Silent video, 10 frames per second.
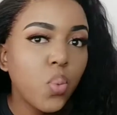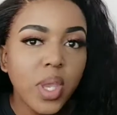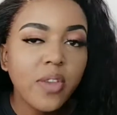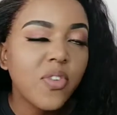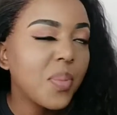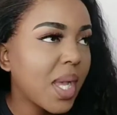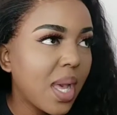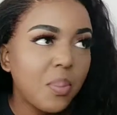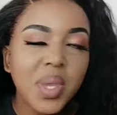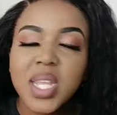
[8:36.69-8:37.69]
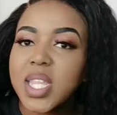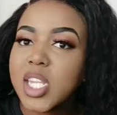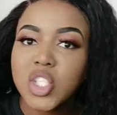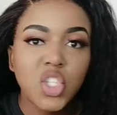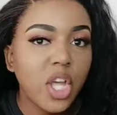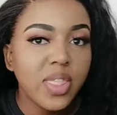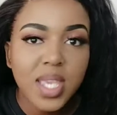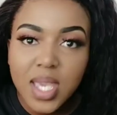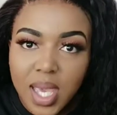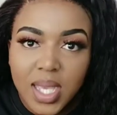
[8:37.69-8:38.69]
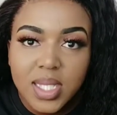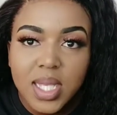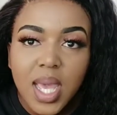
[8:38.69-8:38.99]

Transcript: wig from a company. That is not the case.